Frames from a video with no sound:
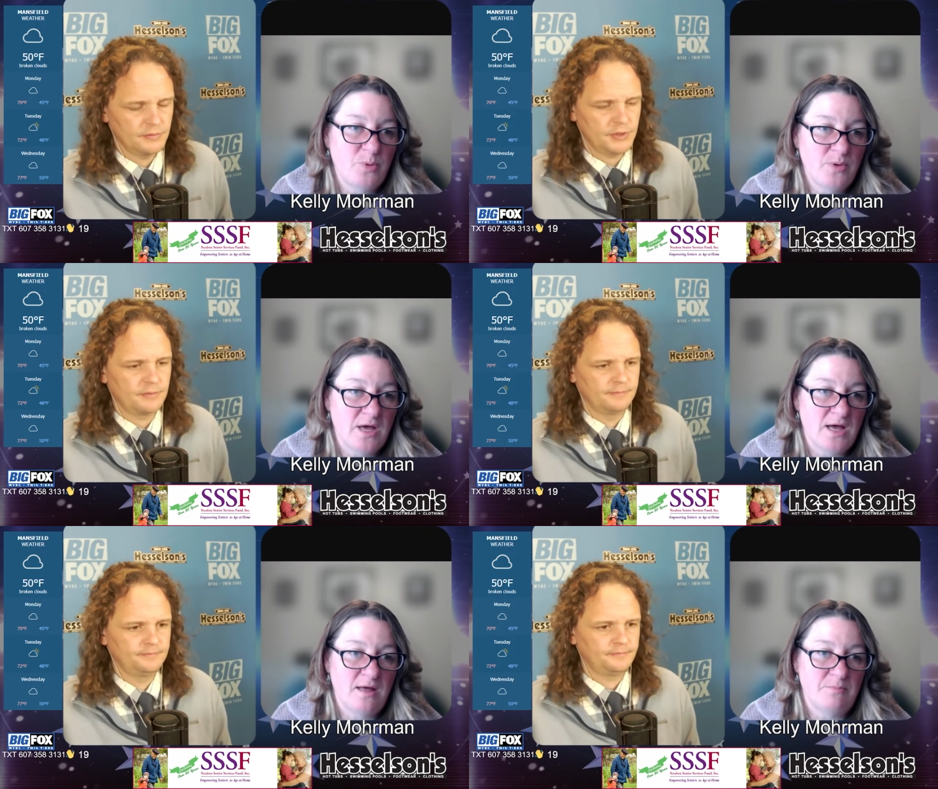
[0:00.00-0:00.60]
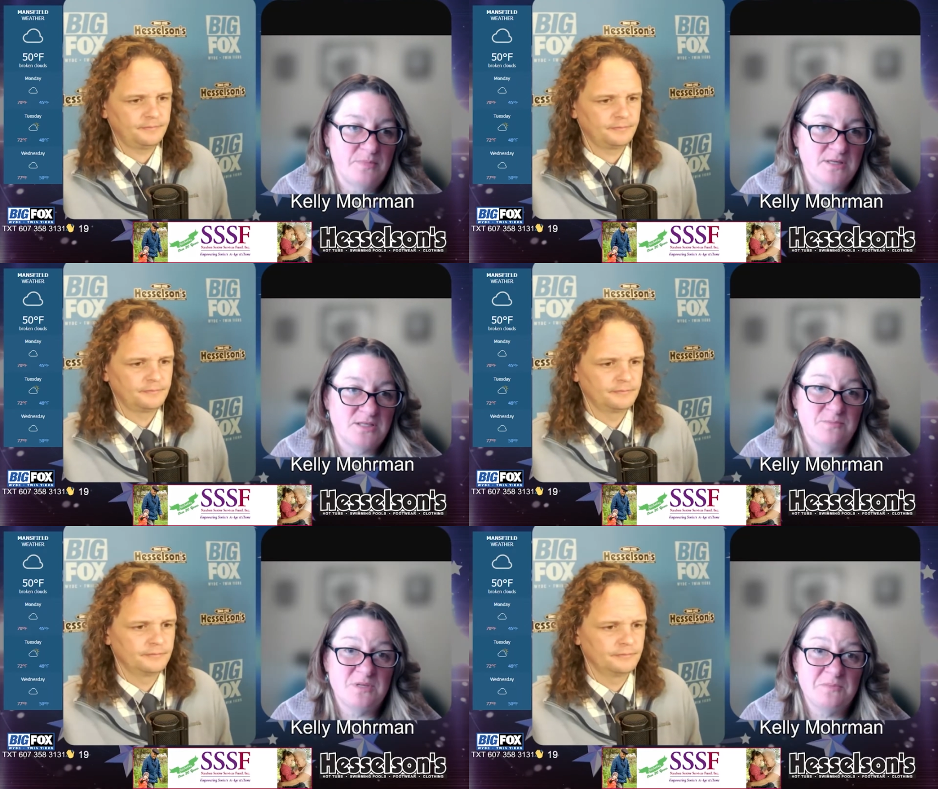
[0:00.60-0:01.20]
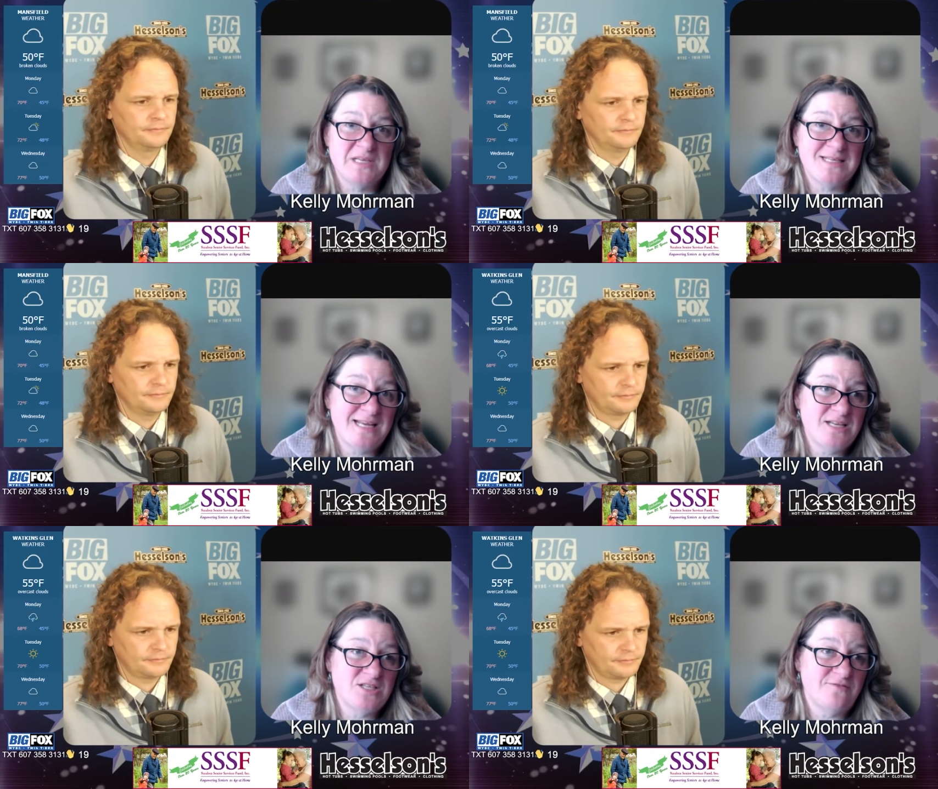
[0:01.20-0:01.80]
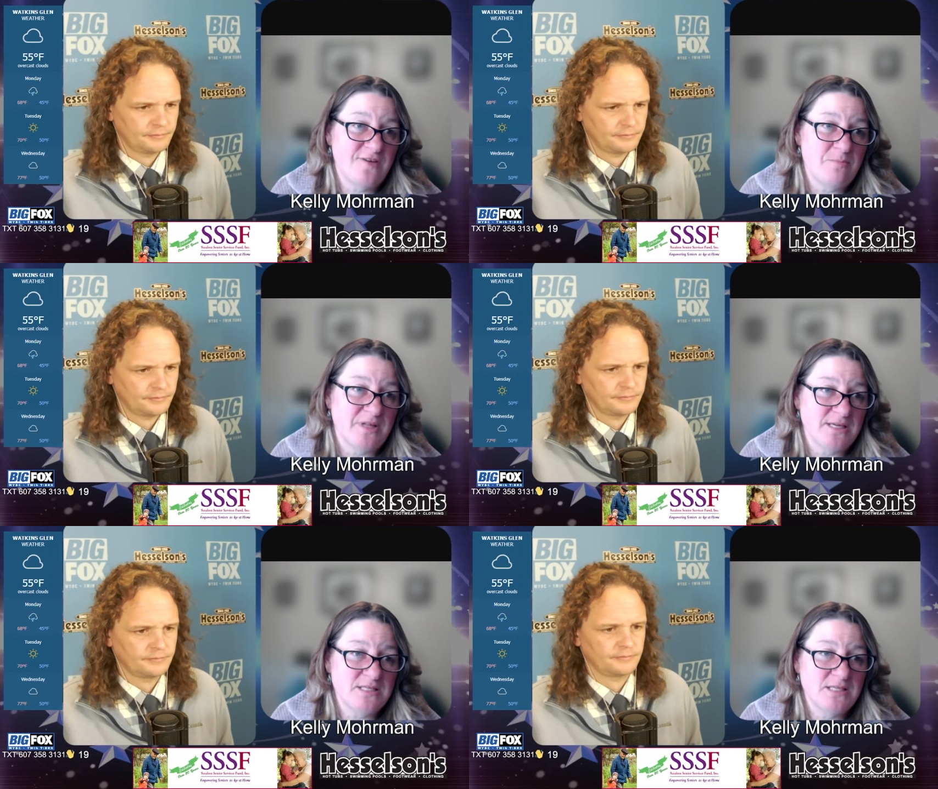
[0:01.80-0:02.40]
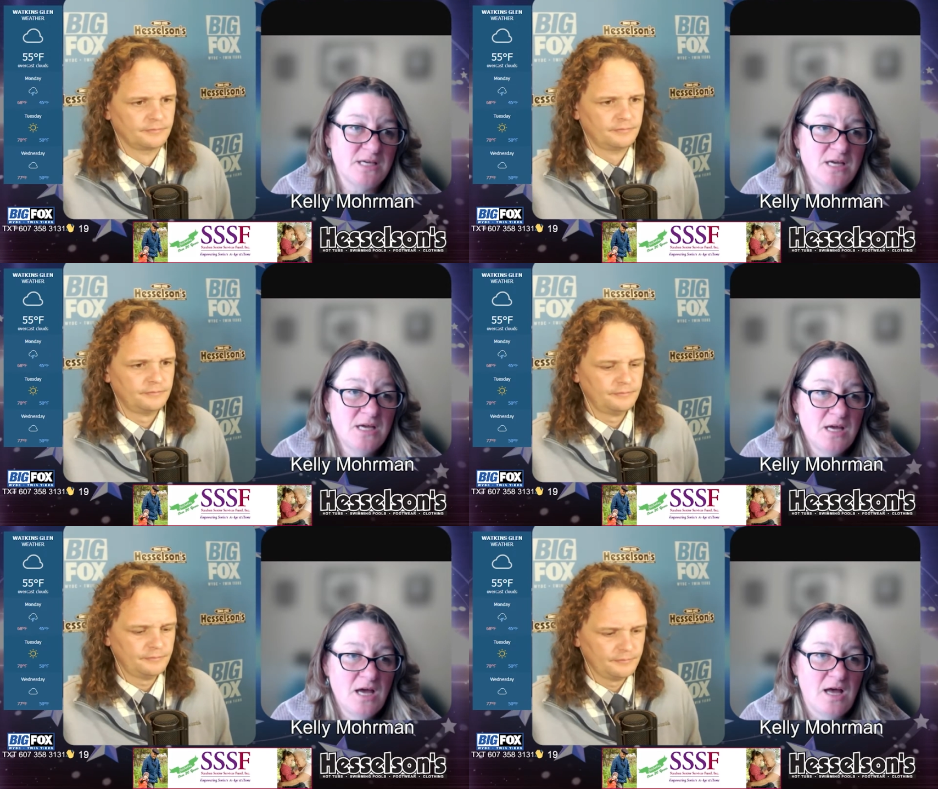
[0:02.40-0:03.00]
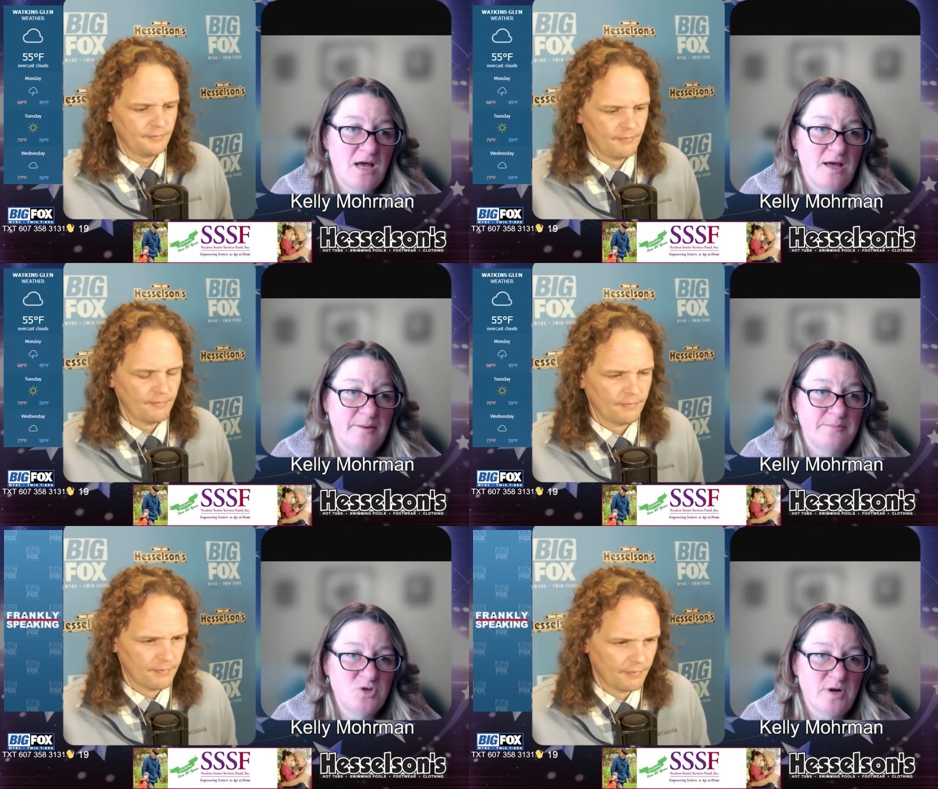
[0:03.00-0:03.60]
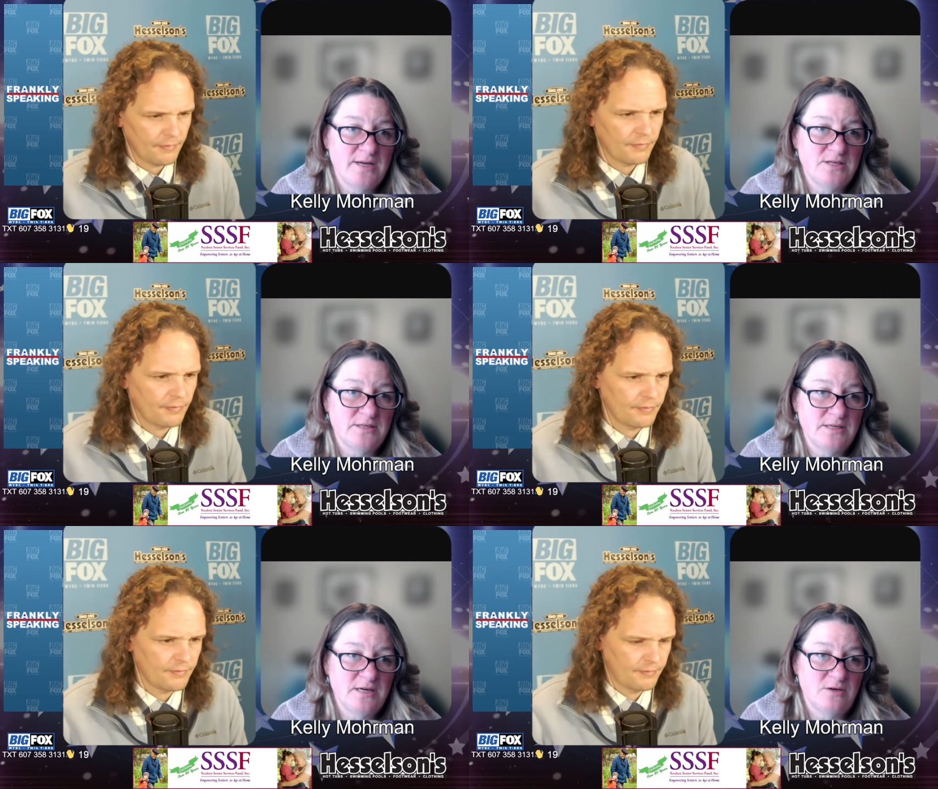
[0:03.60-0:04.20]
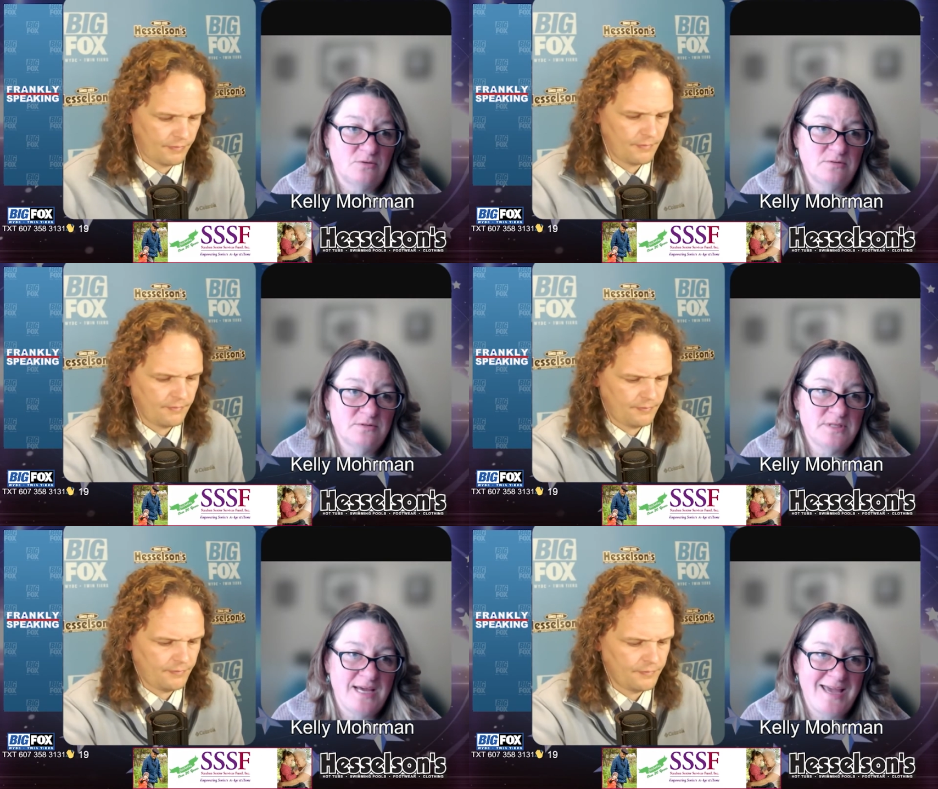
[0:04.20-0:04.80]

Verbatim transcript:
Speaker 1: Sure. Um, and sometimes that takes the families um, trying to, you know, say,